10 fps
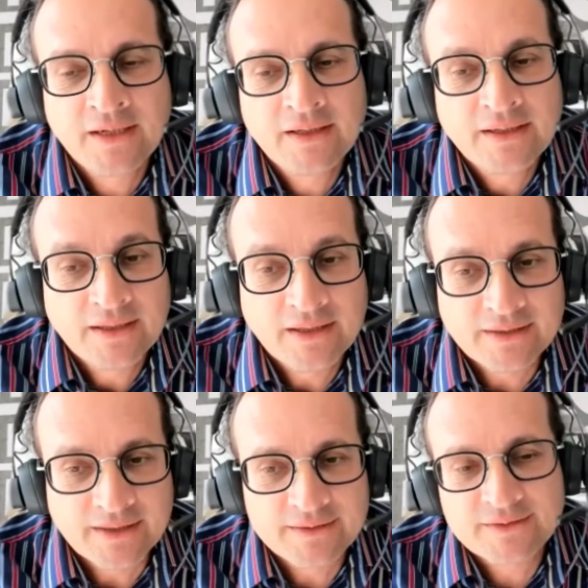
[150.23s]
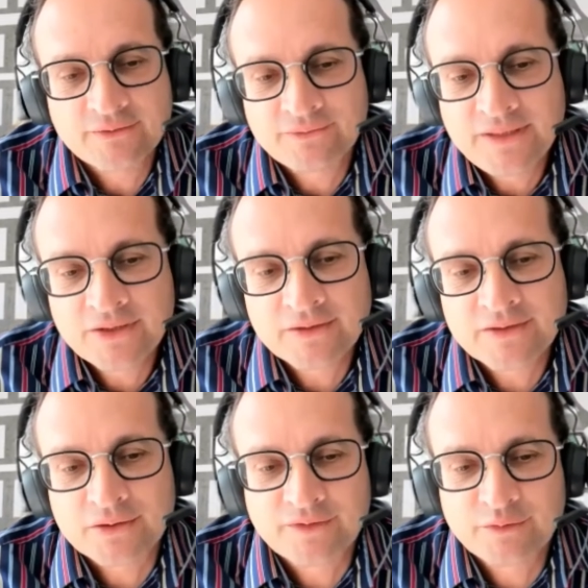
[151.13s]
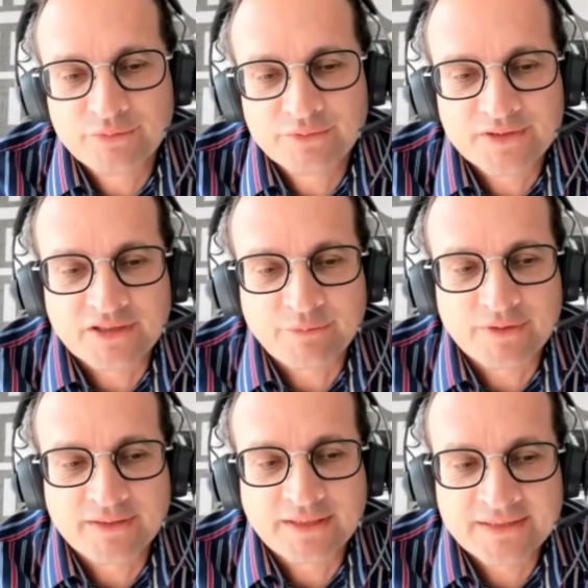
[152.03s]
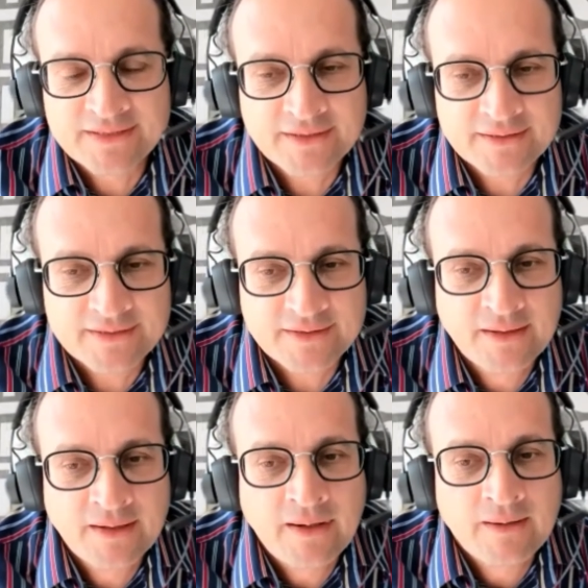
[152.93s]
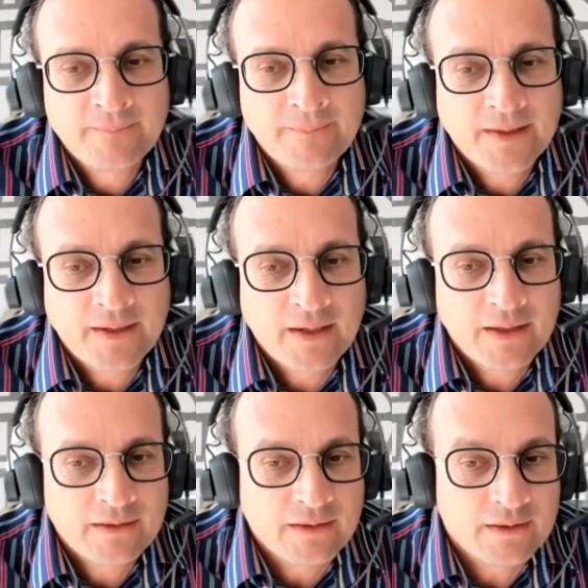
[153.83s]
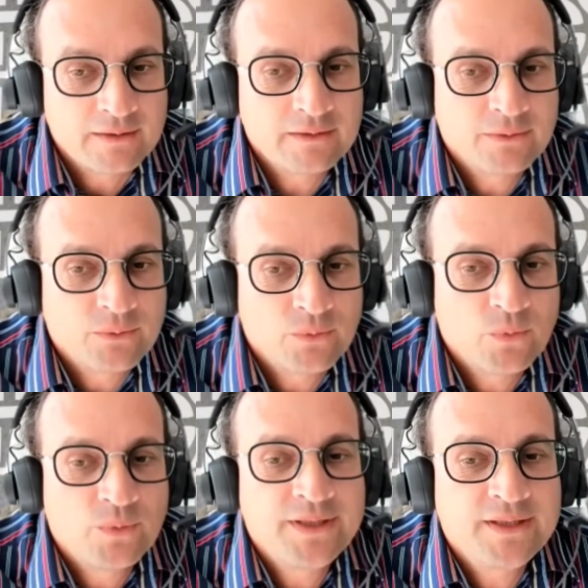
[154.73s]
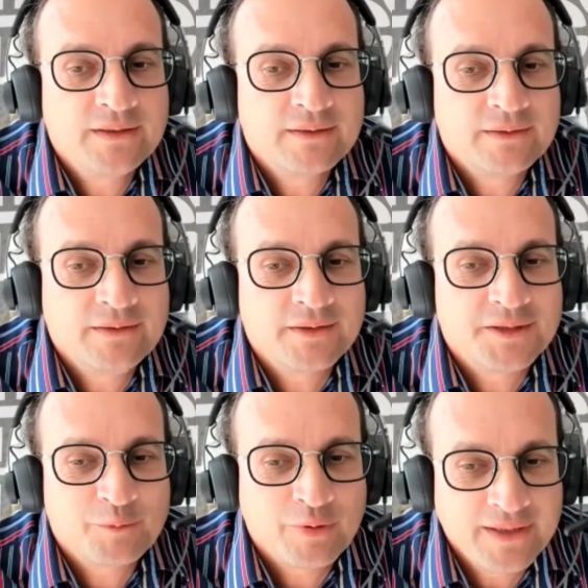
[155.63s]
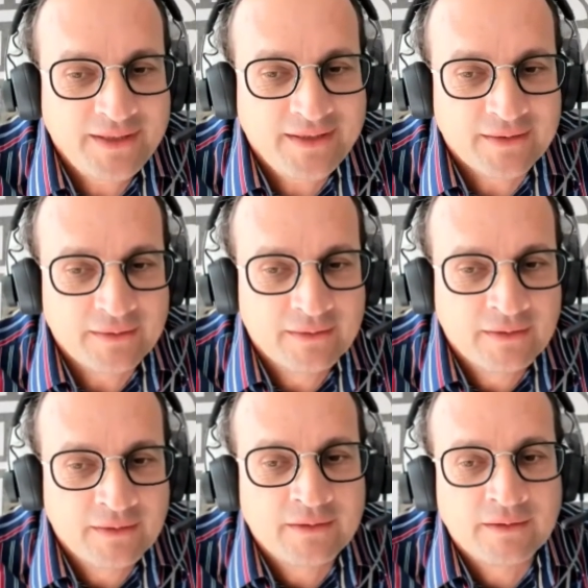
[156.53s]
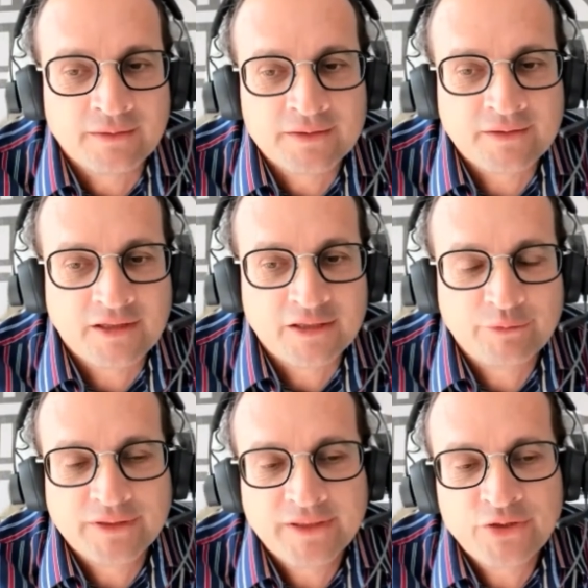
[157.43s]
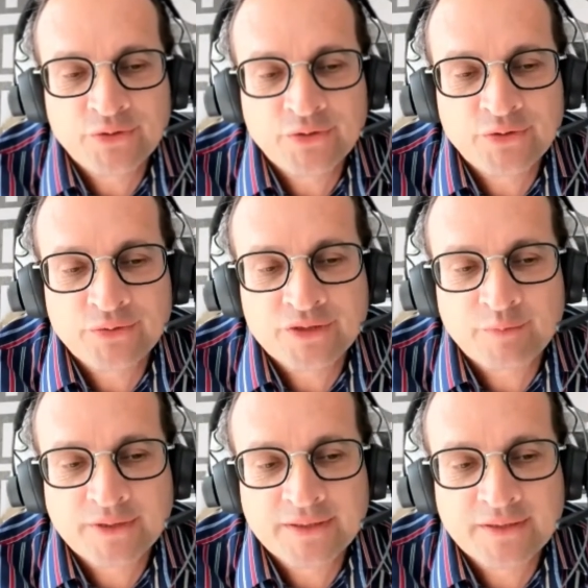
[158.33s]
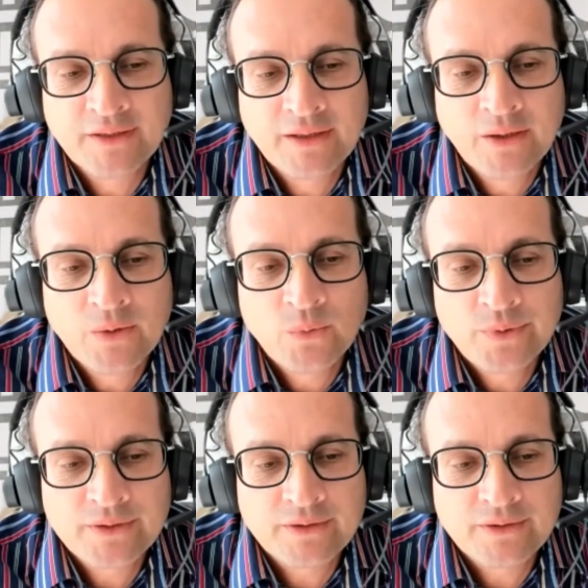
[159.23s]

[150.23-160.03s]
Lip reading: against features of the bootstrapped data sets. And then we explain this Kalmar ratio spread with